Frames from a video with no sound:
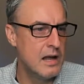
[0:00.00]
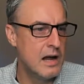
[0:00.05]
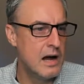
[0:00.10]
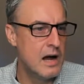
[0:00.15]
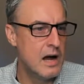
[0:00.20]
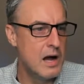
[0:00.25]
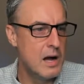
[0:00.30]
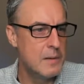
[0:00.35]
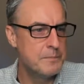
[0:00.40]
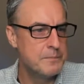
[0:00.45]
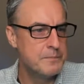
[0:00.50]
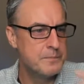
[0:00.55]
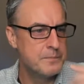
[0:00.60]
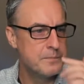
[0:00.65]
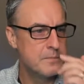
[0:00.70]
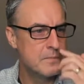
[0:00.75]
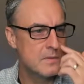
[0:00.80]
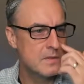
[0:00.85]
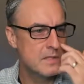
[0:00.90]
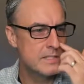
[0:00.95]
Um,
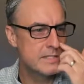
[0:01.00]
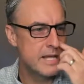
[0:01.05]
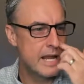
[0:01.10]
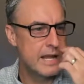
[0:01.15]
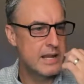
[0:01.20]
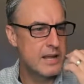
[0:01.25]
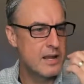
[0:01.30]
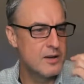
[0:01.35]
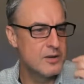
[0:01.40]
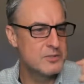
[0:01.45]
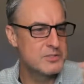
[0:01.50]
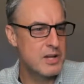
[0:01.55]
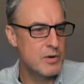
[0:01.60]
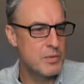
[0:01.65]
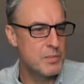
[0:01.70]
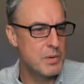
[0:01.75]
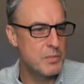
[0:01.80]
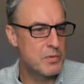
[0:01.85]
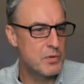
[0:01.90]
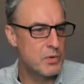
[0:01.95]
Jay goes. I
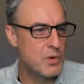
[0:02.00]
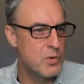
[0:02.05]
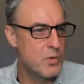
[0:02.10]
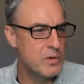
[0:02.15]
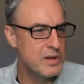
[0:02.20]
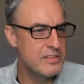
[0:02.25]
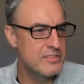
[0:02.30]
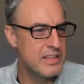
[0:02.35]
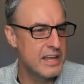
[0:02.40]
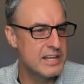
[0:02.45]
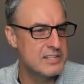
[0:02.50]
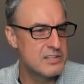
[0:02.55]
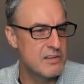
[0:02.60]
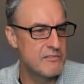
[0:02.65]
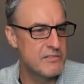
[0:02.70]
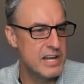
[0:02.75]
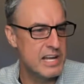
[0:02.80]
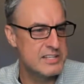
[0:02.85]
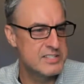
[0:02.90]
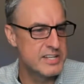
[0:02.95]
remember recording things
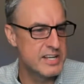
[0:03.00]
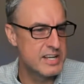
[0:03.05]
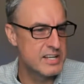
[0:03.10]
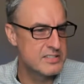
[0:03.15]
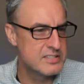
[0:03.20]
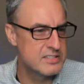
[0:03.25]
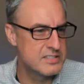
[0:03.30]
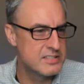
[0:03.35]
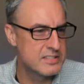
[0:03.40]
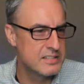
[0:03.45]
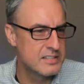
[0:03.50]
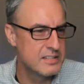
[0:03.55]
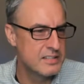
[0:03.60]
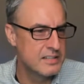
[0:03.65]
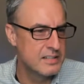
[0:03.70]
on VHS